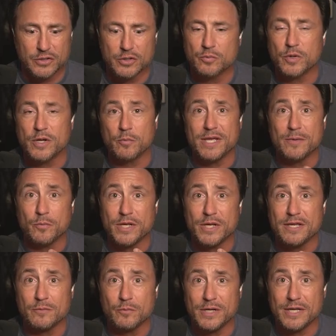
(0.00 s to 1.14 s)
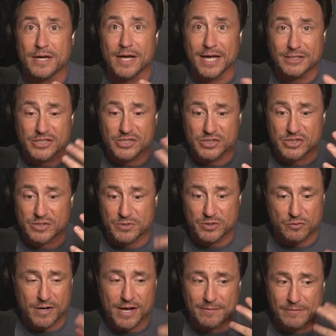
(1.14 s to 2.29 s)
Dude, we, we we we I just
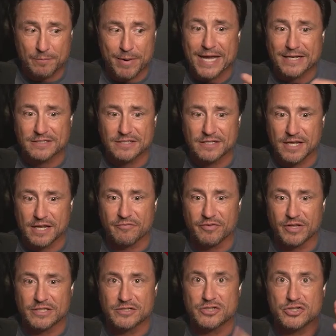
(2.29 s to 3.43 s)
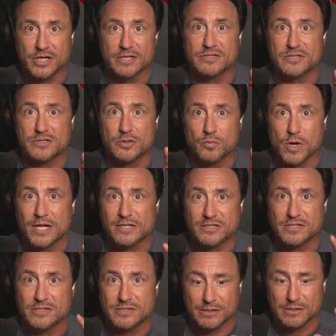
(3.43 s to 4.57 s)
subscribed back to Netflix just to watch
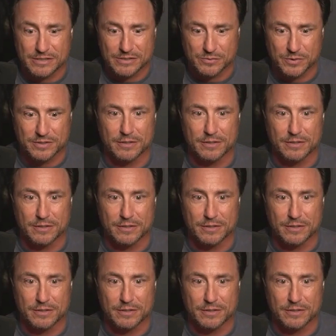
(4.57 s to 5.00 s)
this series with